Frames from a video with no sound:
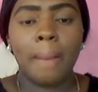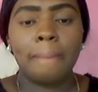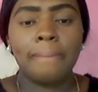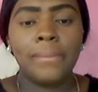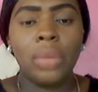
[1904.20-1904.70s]

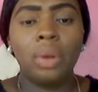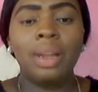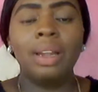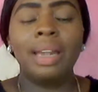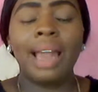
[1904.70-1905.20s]
no
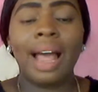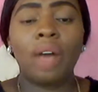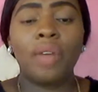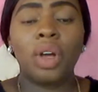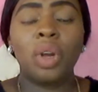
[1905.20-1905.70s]
lack
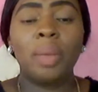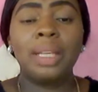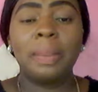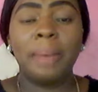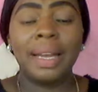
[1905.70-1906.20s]
of economic
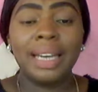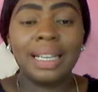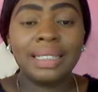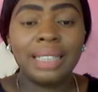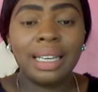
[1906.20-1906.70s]

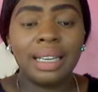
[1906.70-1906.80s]
dependency.